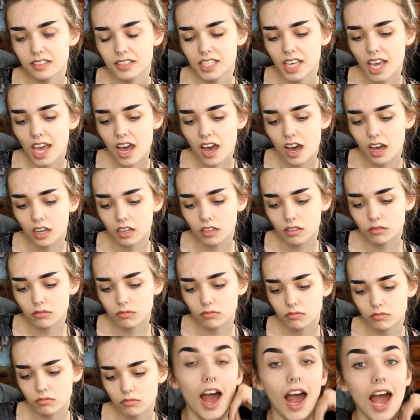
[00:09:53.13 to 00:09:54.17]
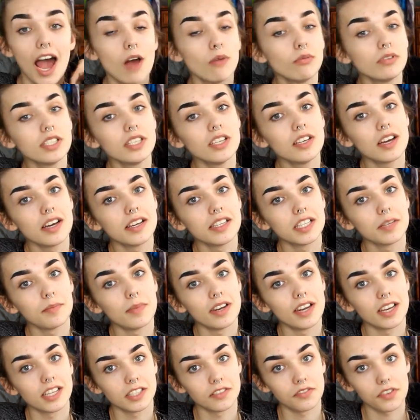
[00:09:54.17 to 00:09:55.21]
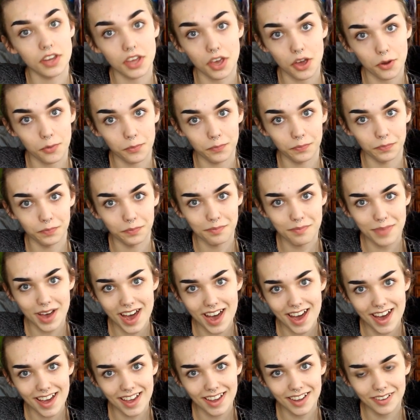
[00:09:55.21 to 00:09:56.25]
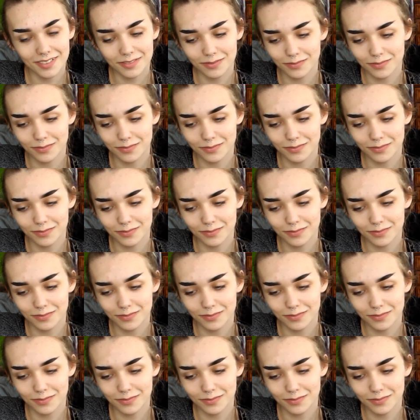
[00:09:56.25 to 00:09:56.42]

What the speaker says: yeah, I will see you guys in my next video. Bye.